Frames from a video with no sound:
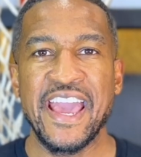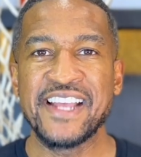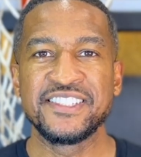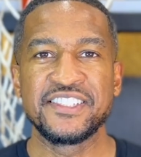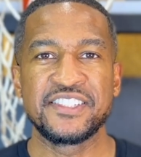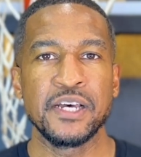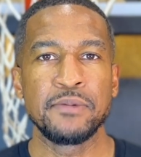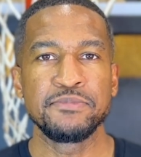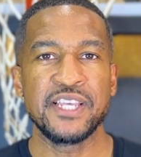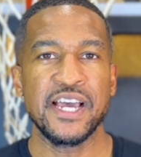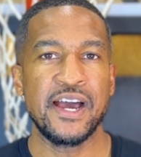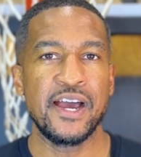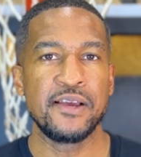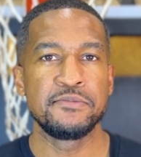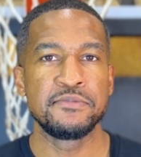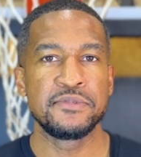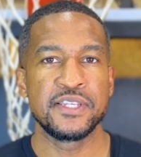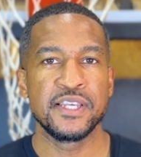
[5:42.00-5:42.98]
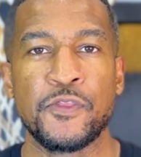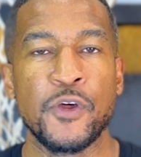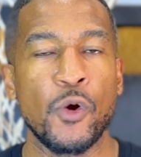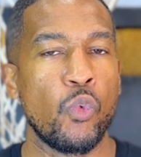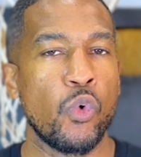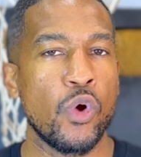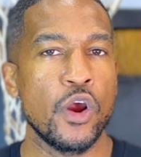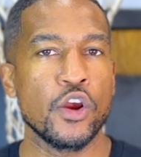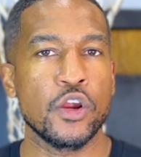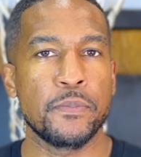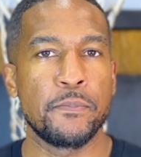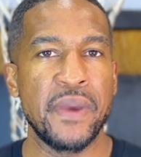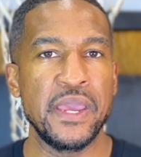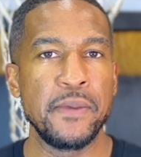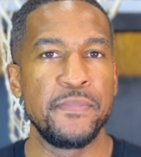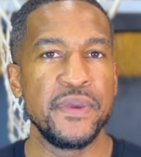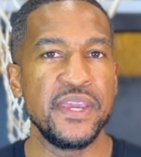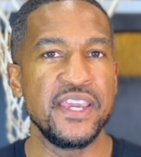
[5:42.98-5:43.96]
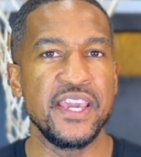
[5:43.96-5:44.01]
And sometimes the work
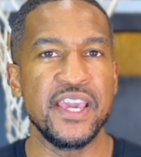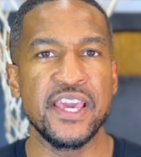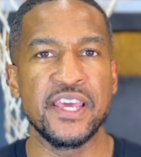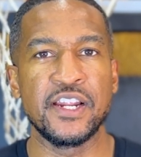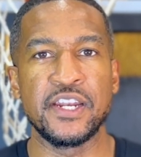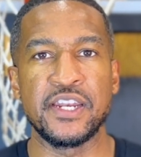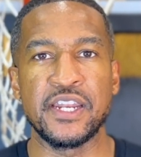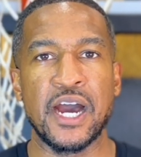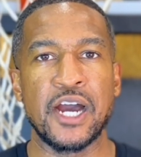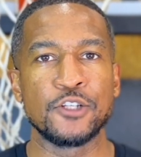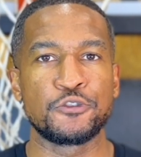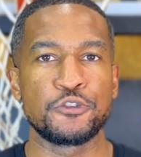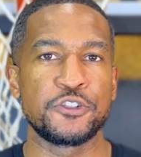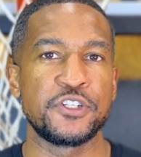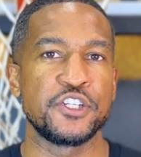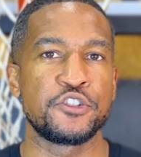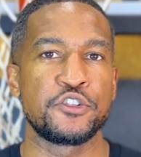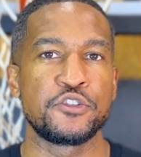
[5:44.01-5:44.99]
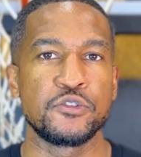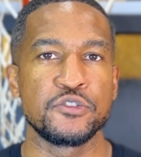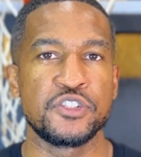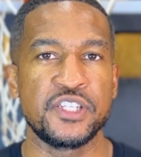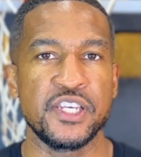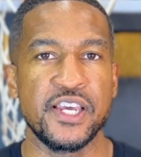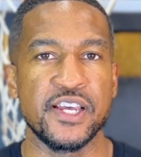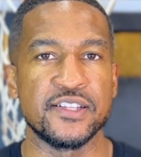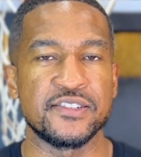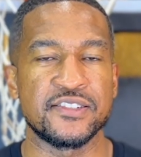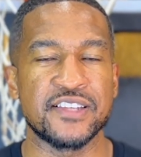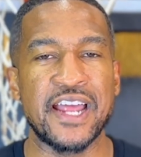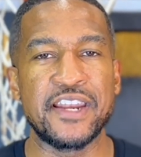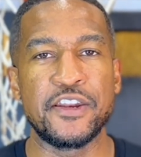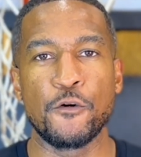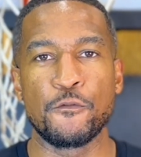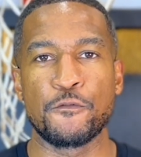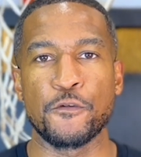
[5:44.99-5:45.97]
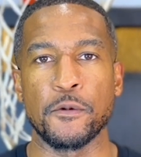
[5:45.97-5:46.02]
may be in a non-traditional sense. I
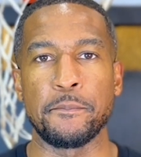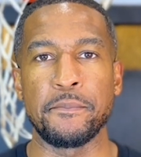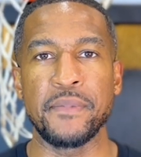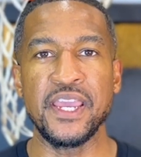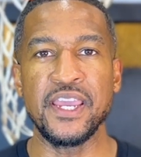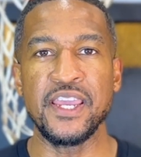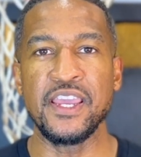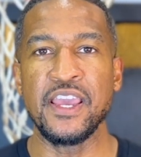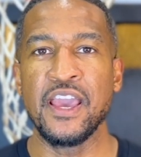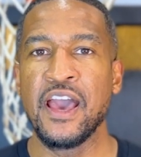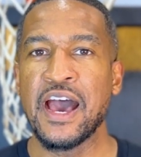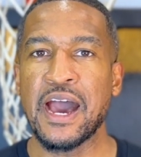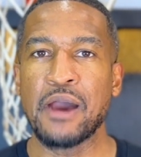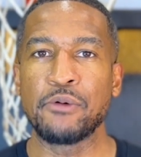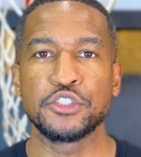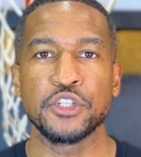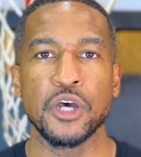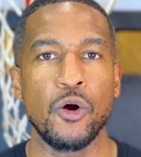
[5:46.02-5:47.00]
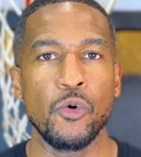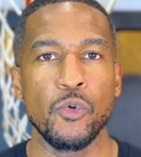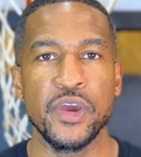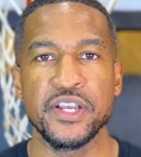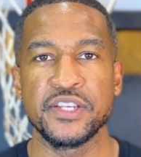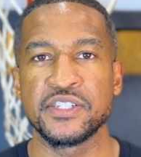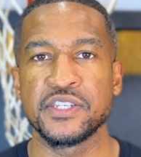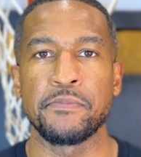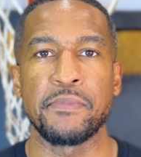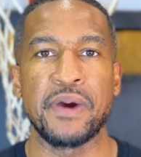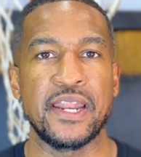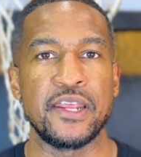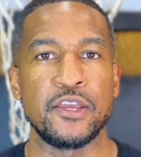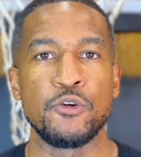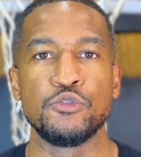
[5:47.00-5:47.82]
know for me, I was always somebody